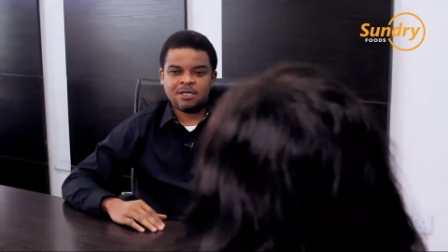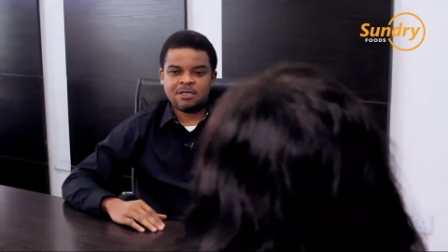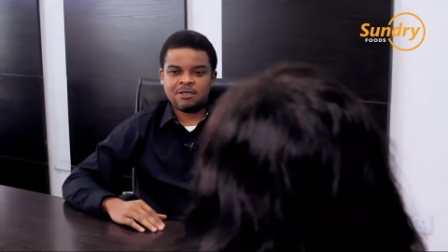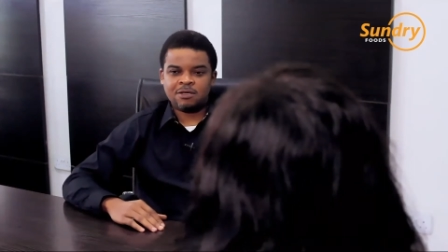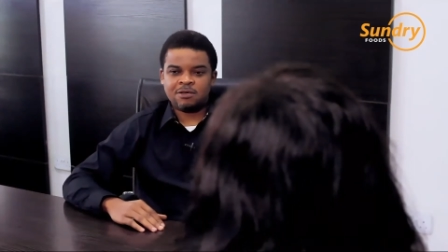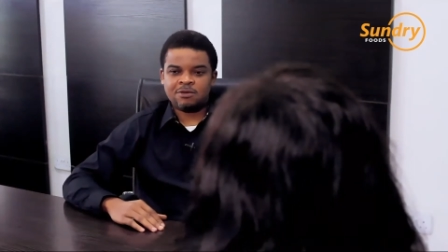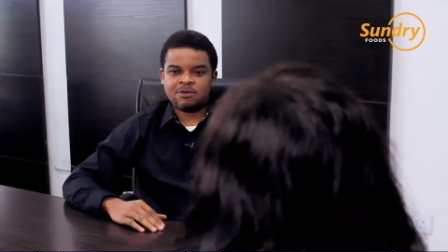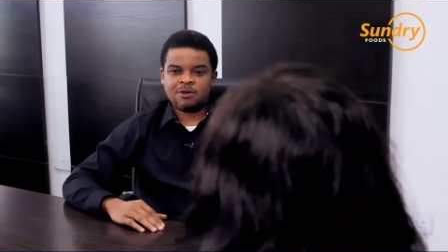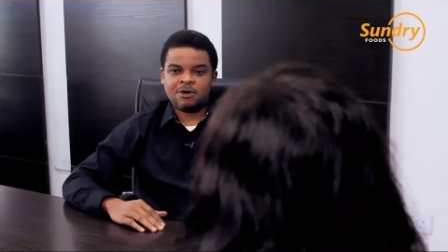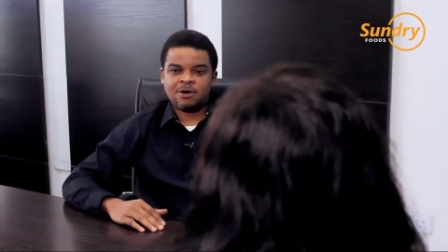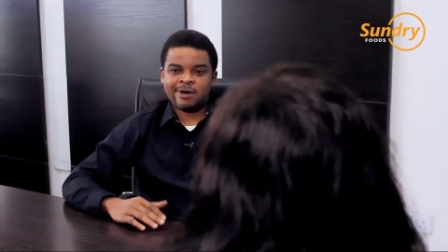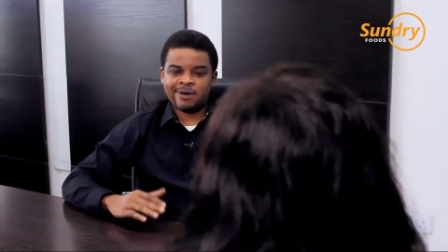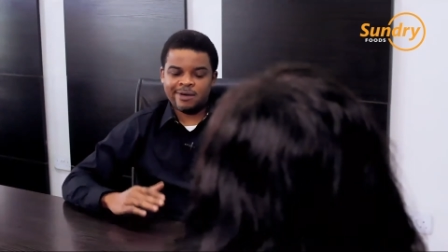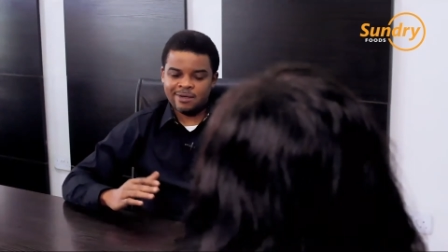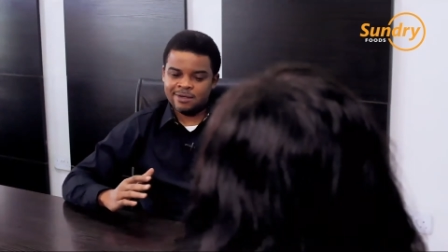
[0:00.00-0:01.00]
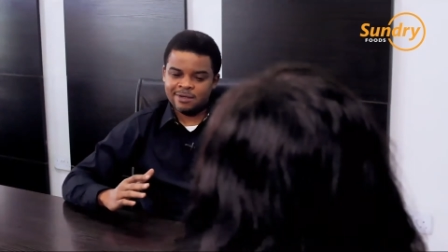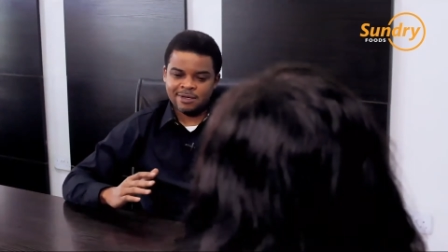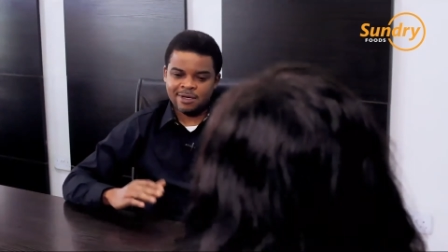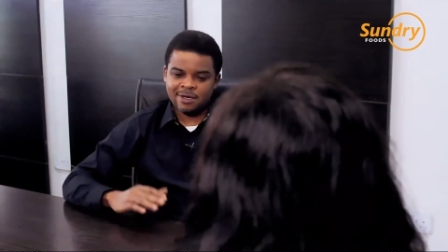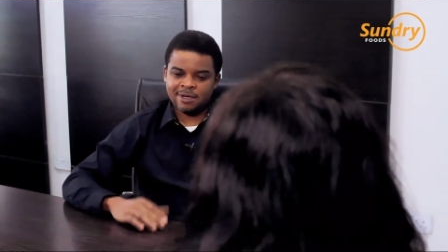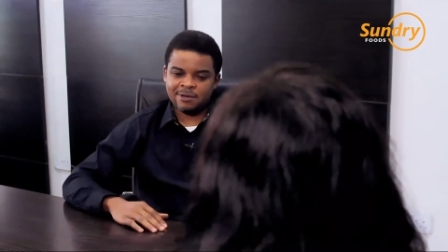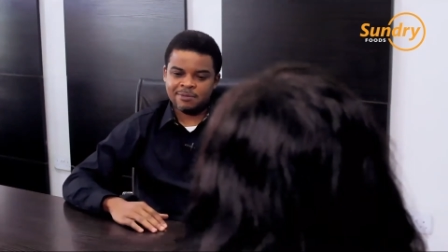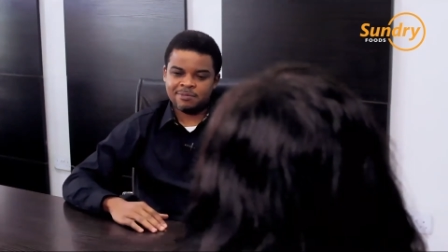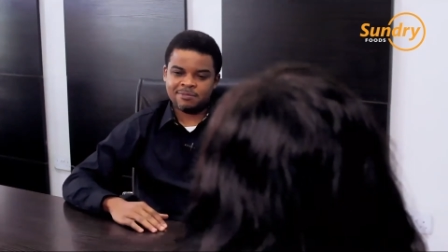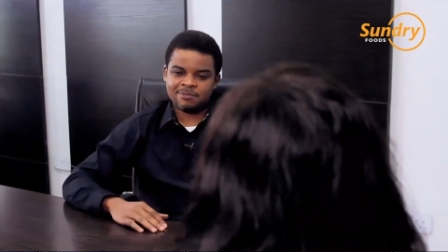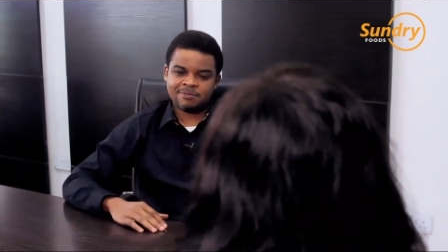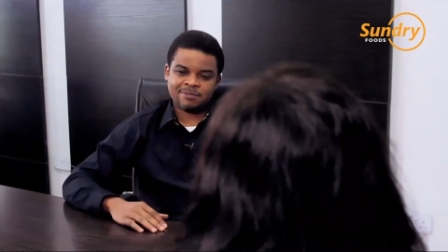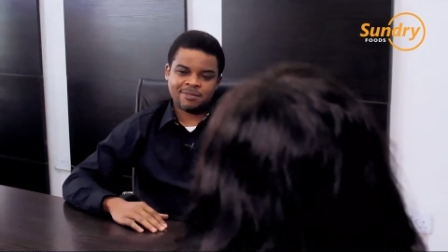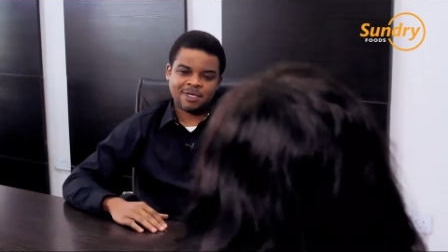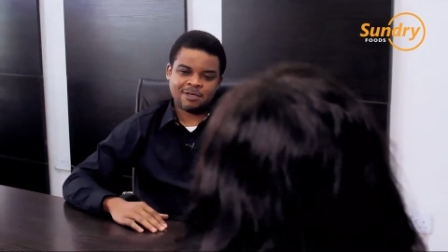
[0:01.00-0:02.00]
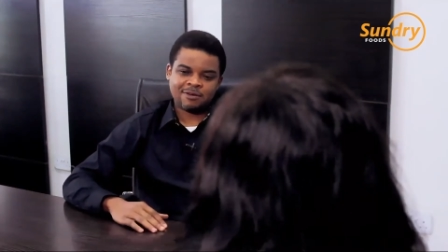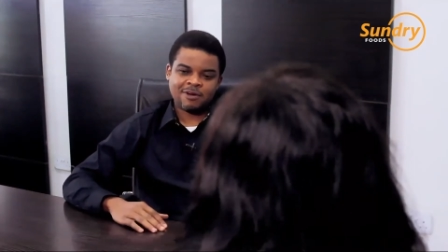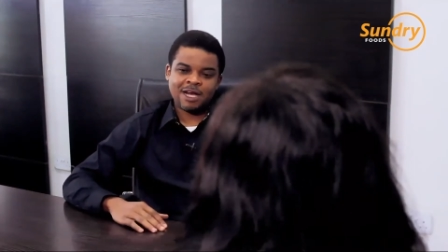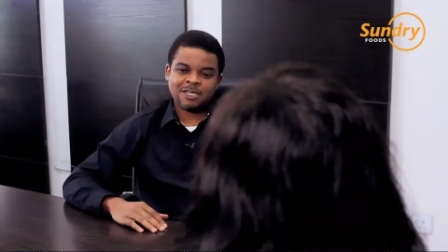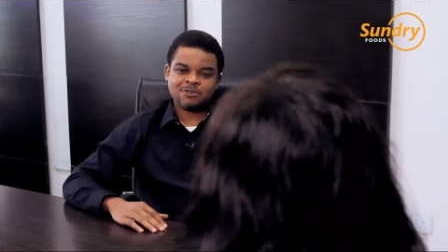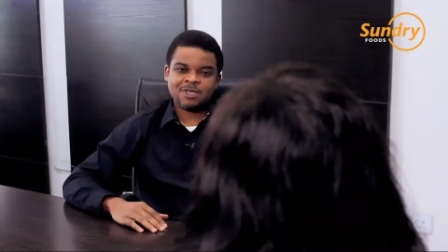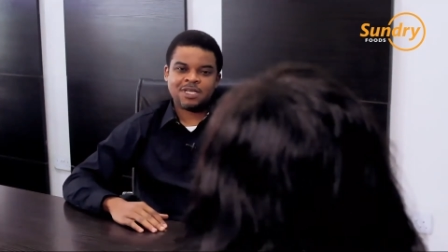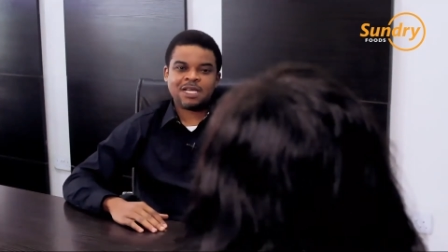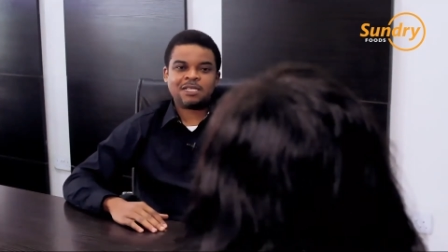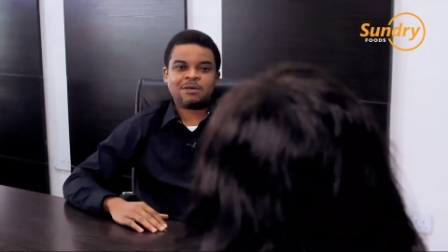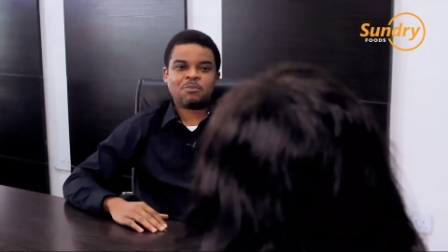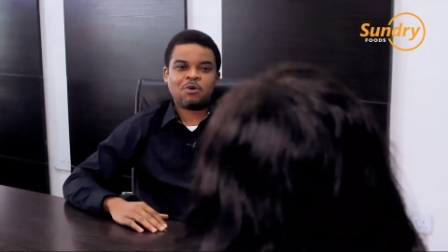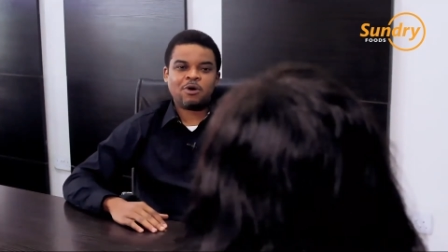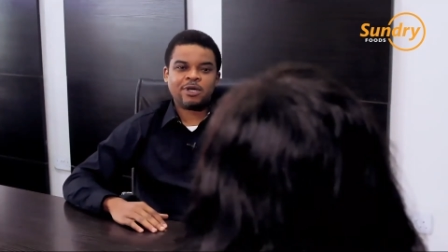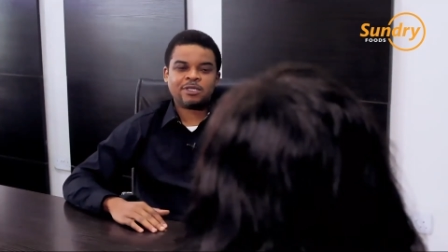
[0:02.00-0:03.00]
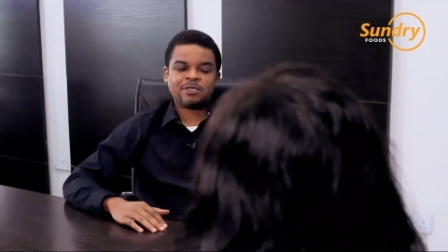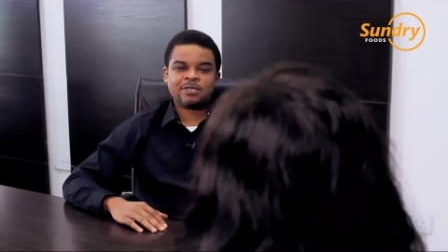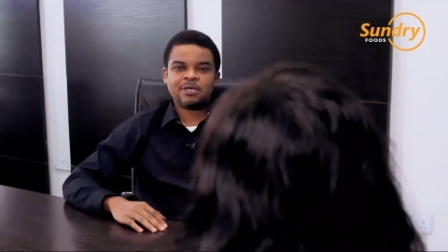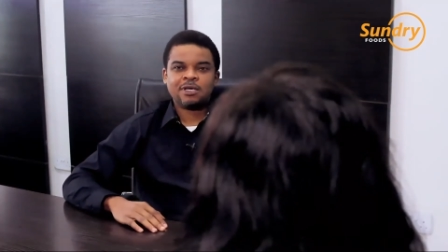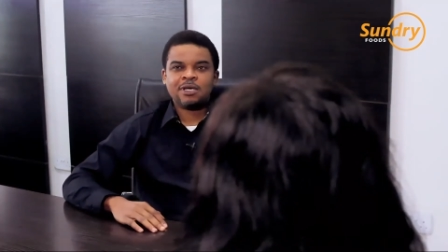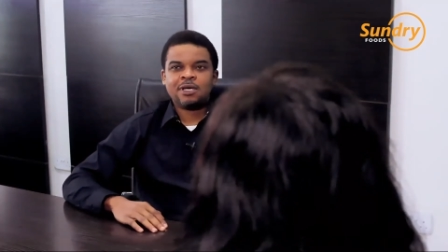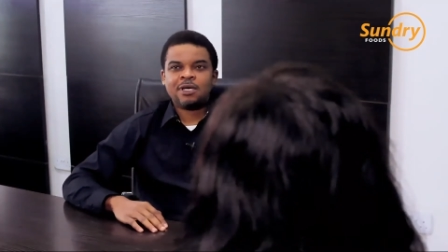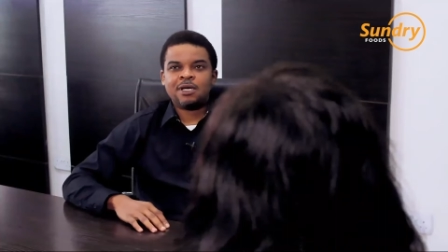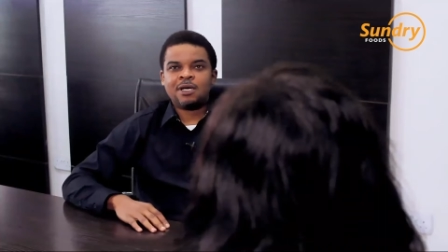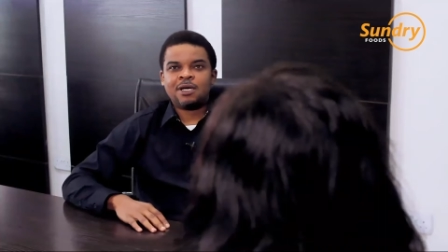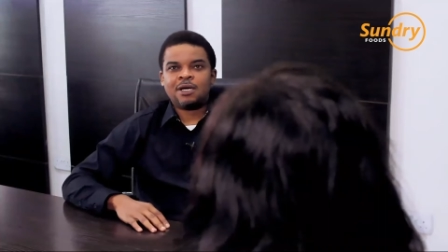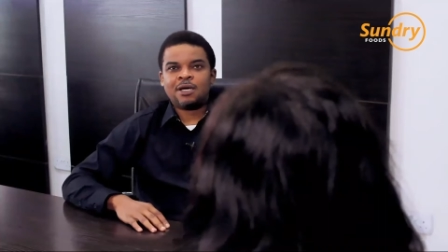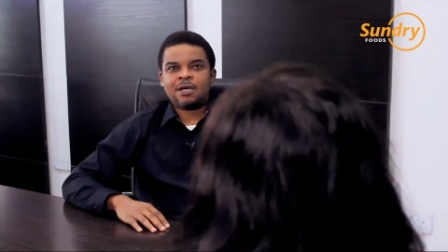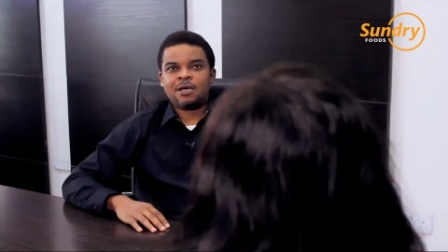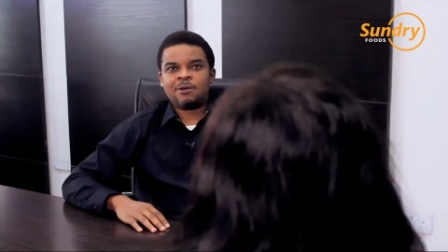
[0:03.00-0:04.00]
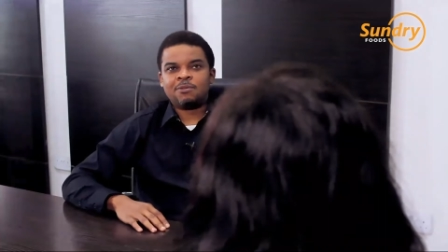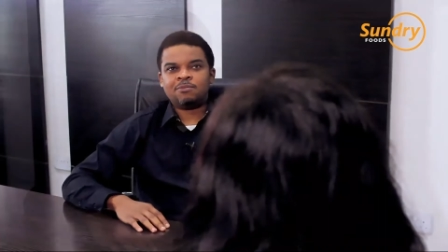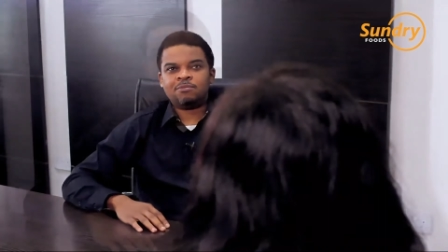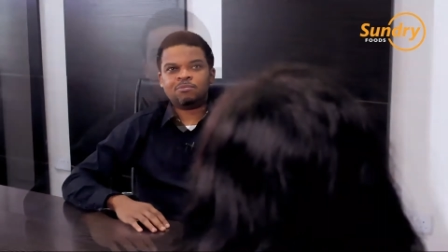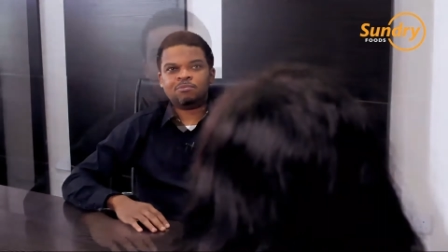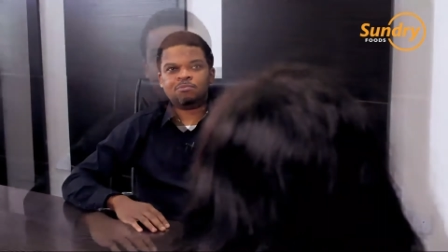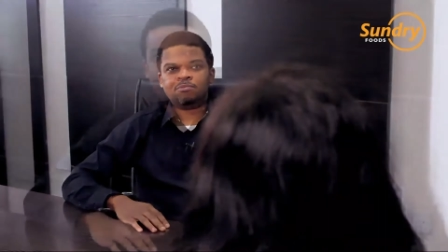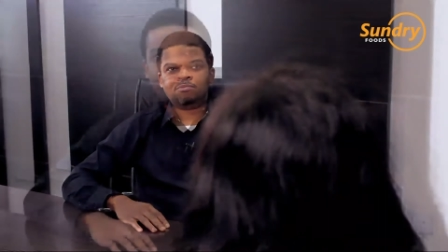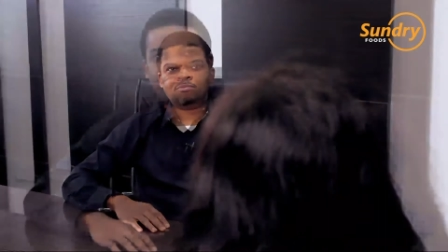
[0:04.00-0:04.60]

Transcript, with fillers: young um, graduate at the point, um,